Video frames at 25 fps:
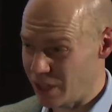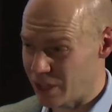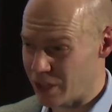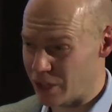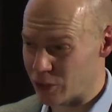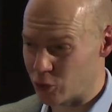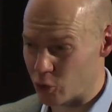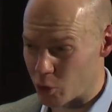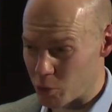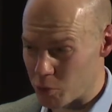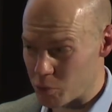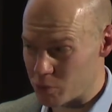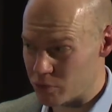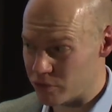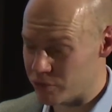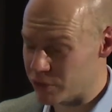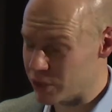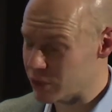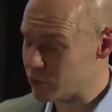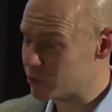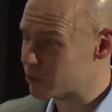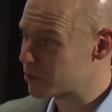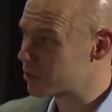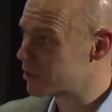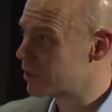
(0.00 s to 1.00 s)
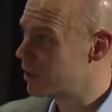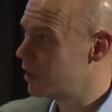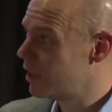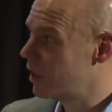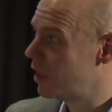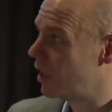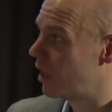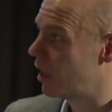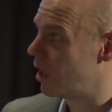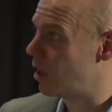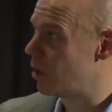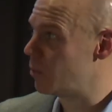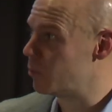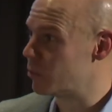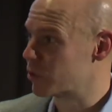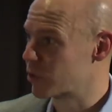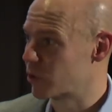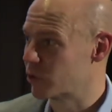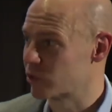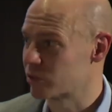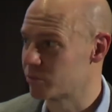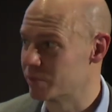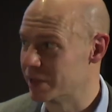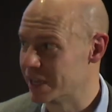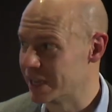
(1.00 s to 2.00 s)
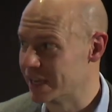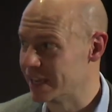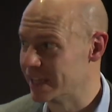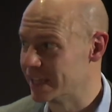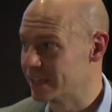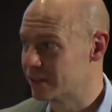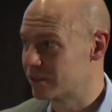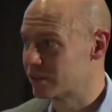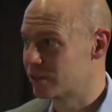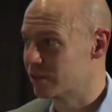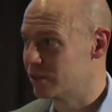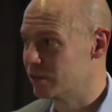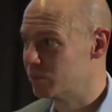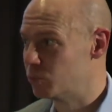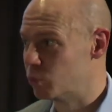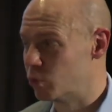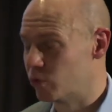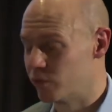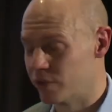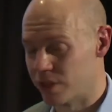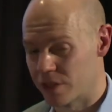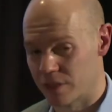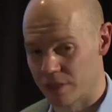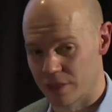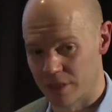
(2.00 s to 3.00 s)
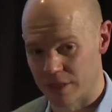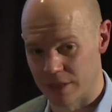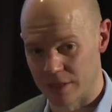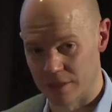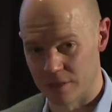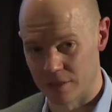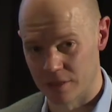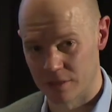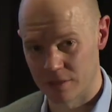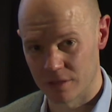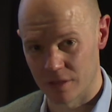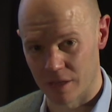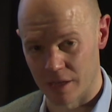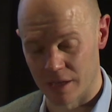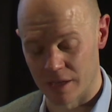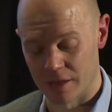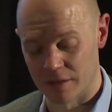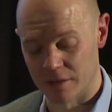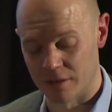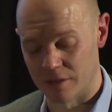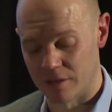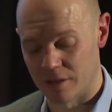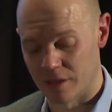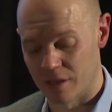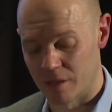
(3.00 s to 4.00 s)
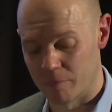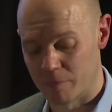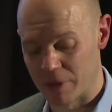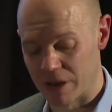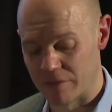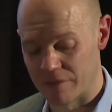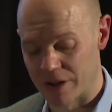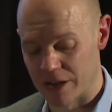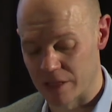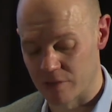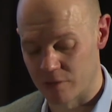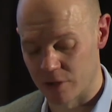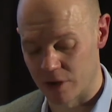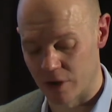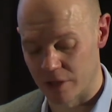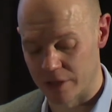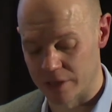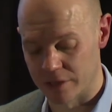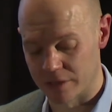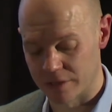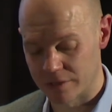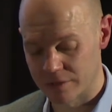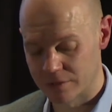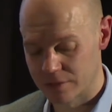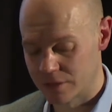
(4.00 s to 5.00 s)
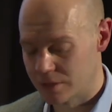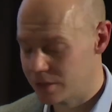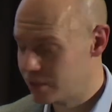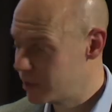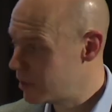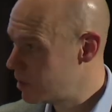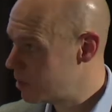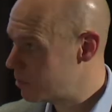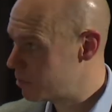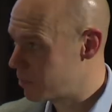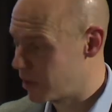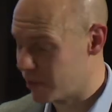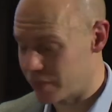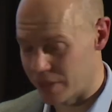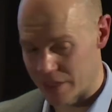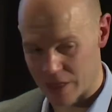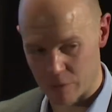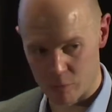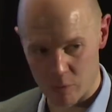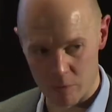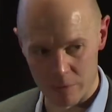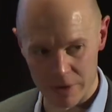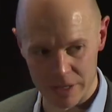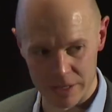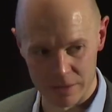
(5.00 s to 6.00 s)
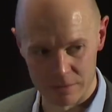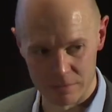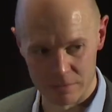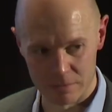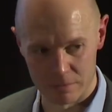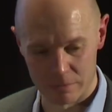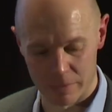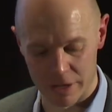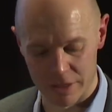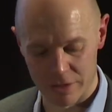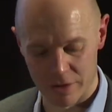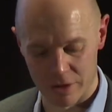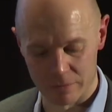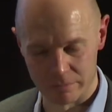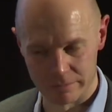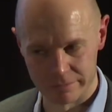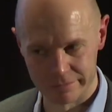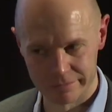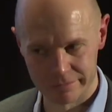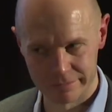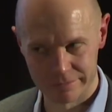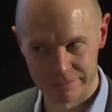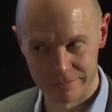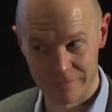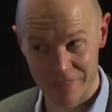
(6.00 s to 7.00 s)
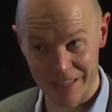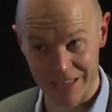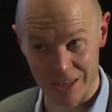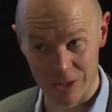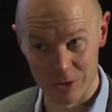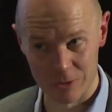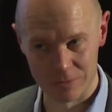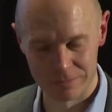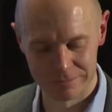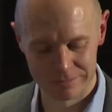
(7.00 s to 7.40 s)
document reviews, which ultimately leads to more efficiencies and better value for clients. But I think that's probably my time. Thank you.